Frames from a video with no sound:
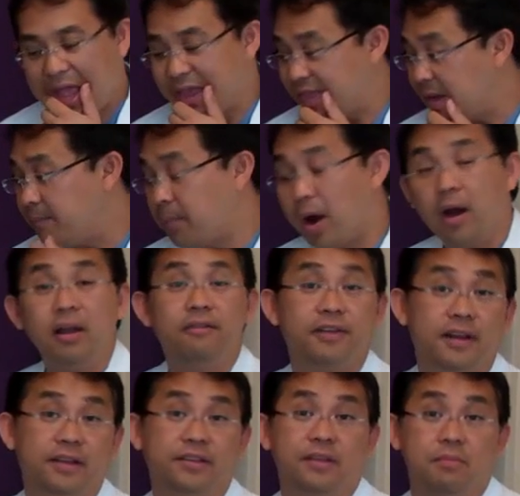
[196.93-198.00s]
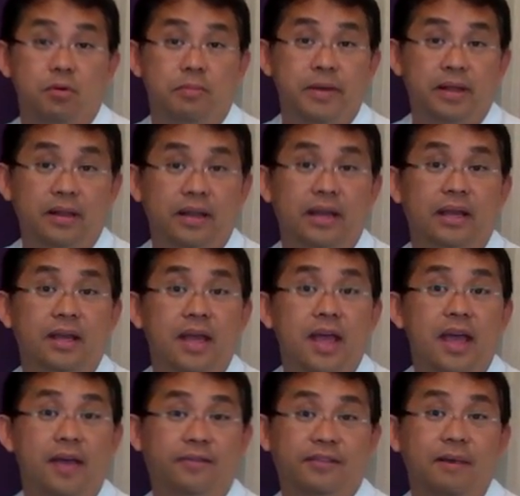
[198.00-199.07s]
I think part of it is the mobility.
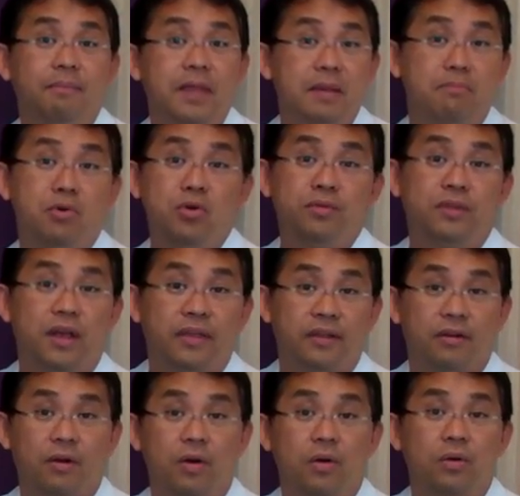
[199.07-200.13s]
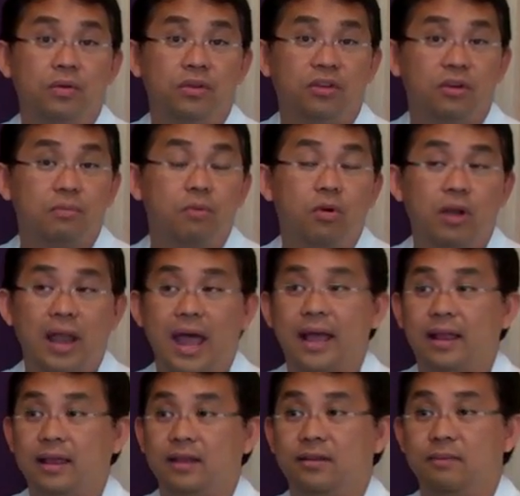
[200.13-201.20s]
If something moves on their own, you're more
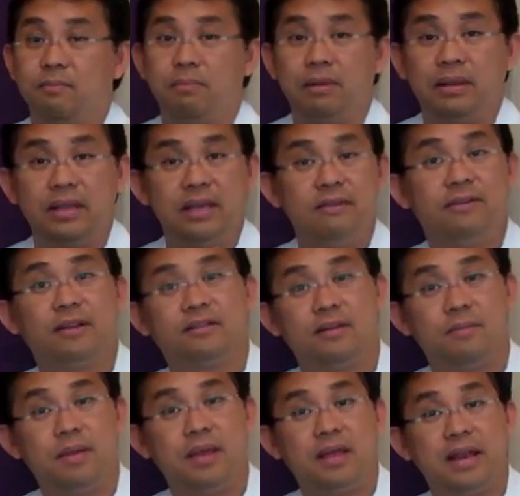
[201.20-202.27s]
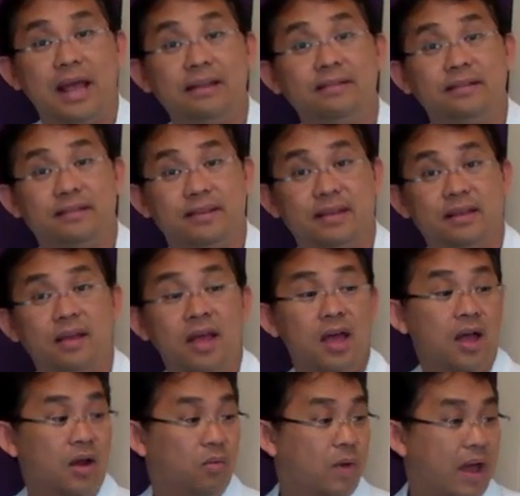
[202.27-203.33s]
likely to believe it to be an entity
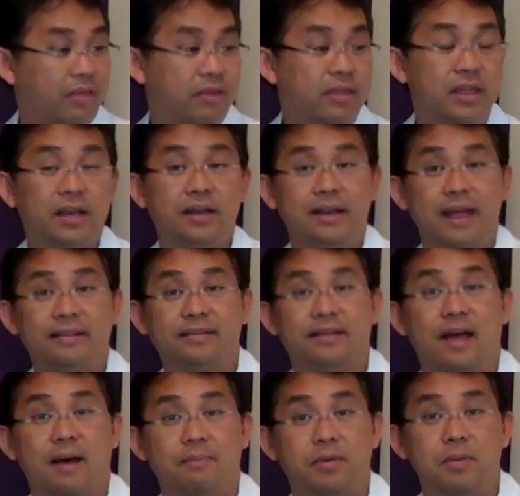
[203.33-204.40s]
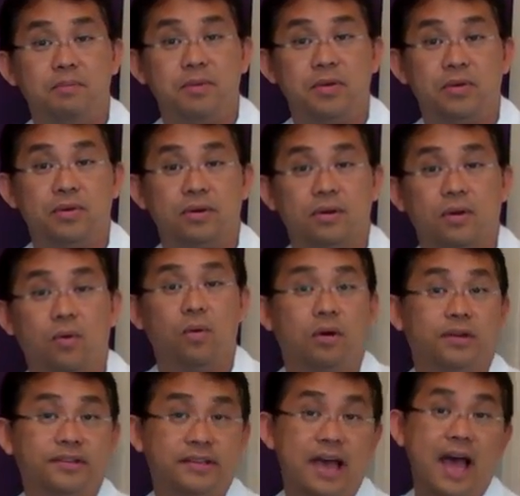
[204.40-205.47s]
rather than a desktop computer
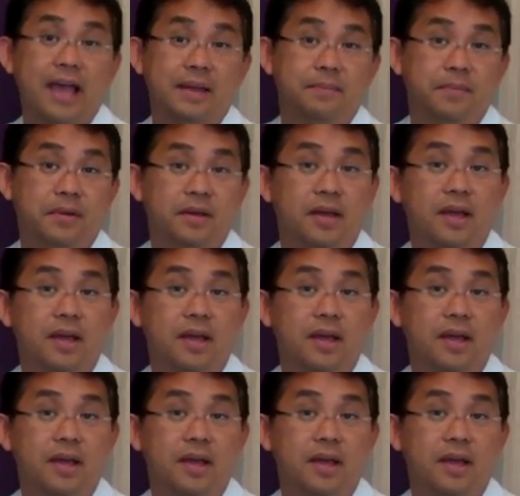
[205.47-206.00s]
or Skype.